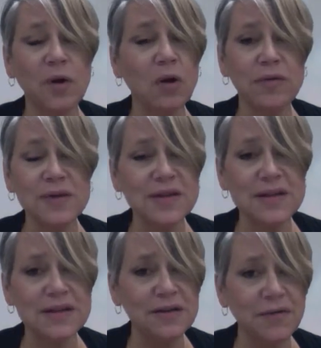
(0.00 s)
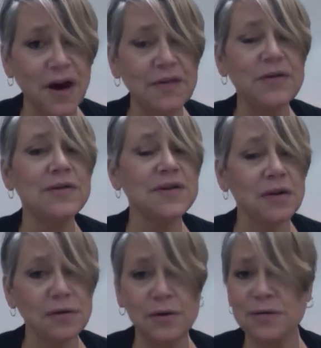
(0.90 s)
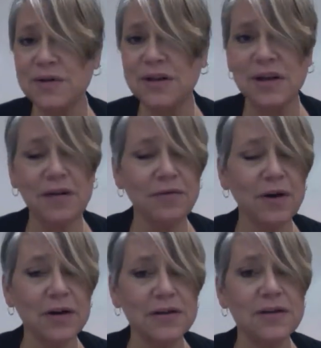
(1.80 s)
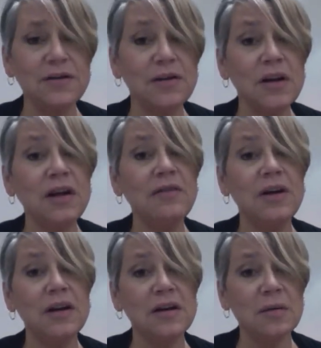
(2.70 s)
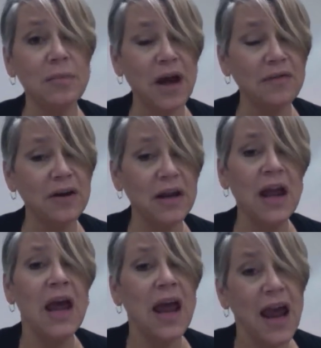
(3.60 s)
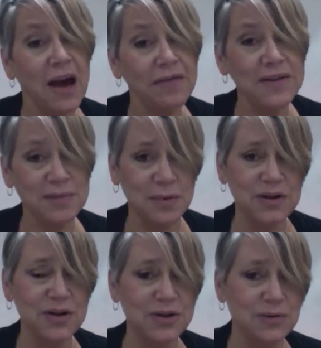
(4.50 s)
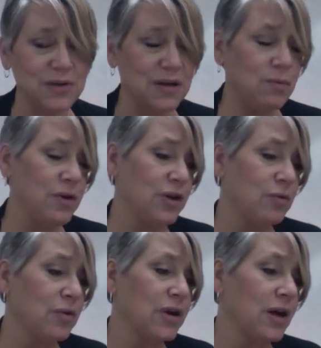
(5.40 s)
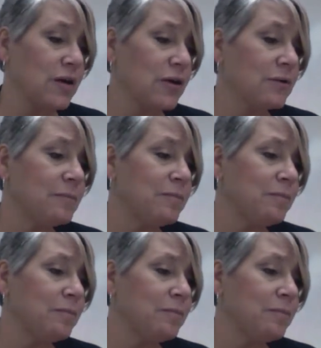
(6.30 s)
over 65, you start losing nephrons, and you can even end up having half as much as you did when you were younger.